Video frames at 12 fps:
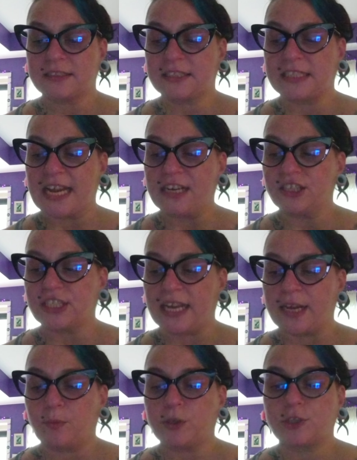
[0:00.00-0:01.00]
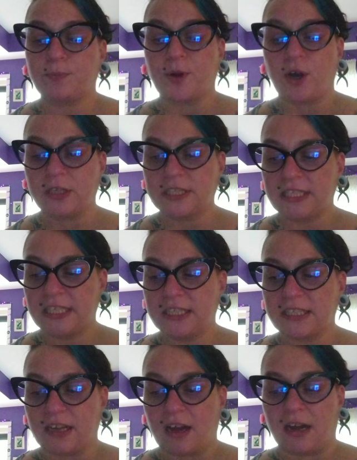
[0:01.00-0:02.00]
standard language
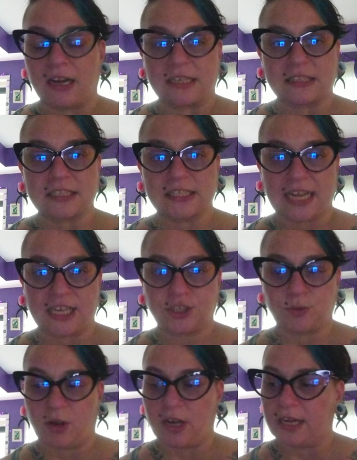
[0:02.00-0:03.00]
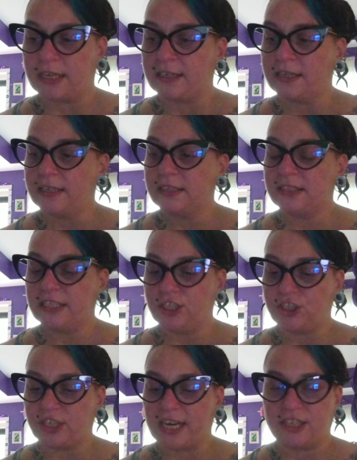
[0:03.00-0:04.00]
policies on Saskatchewan
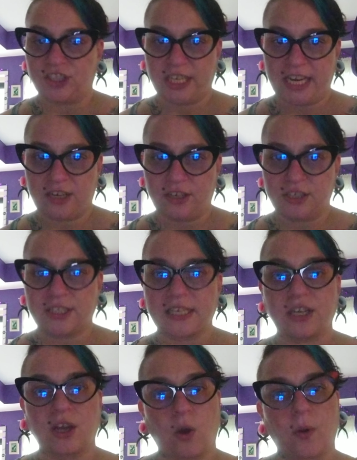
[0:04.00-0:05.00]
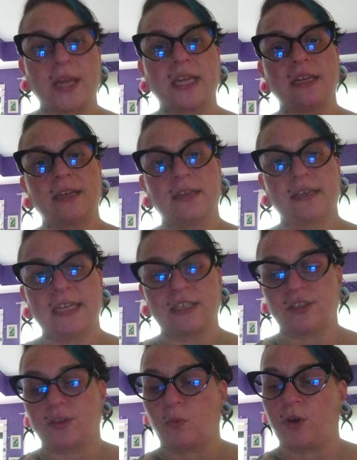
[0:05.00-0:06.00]
teacher educators going
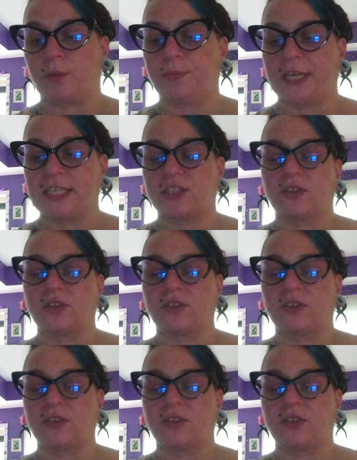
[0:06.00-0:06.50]
into the workplace.